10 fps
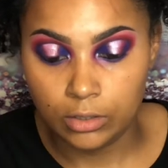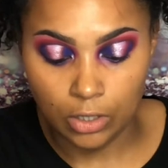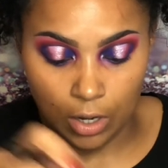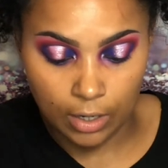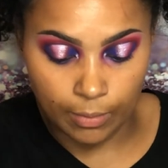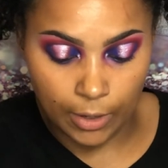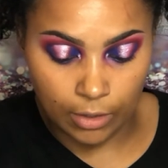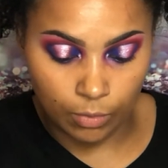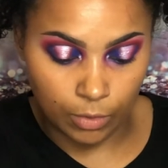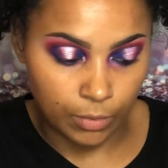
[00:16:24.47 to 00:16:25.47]
talk about
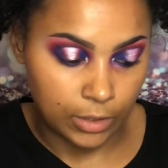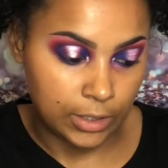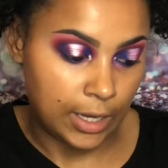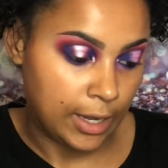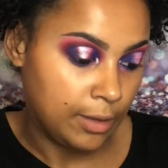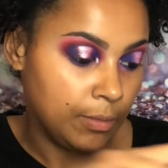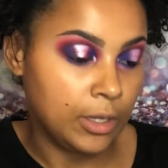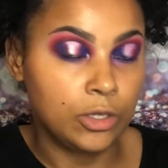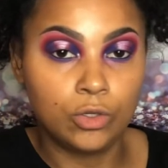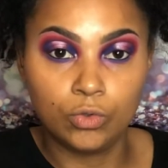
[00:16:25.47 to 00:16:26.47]
it one more time,
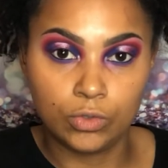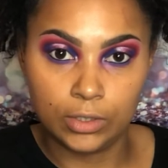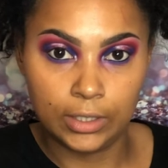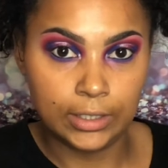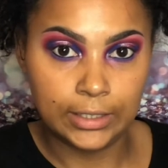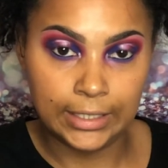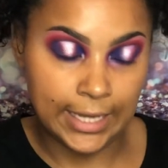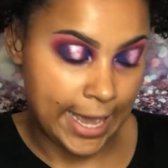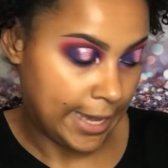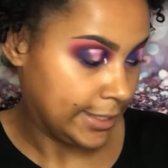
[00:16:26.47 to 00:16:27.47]
using it,
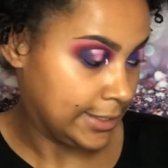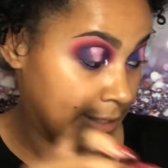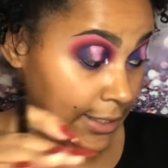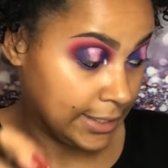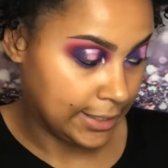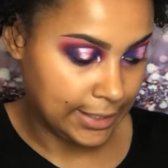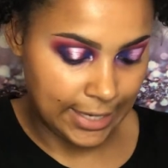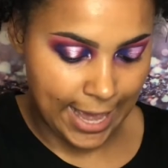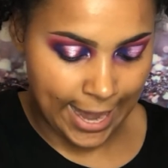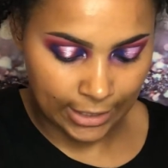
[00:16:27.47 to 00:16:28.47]
seeing it in
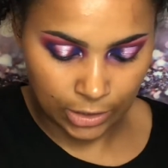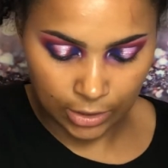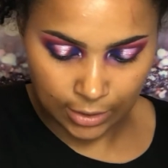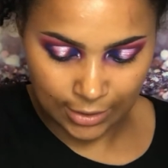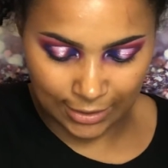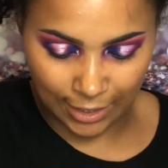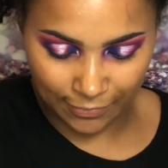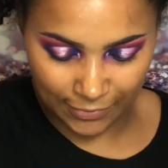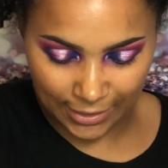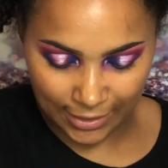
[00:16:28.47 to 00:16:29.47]
action and
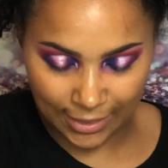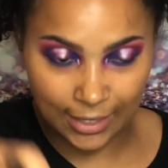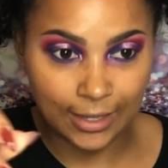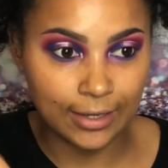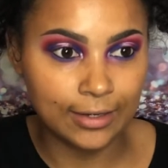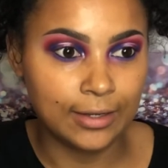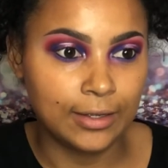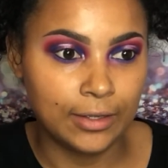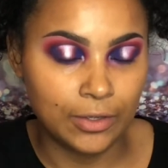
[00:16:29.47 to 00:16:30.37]
stuff like that.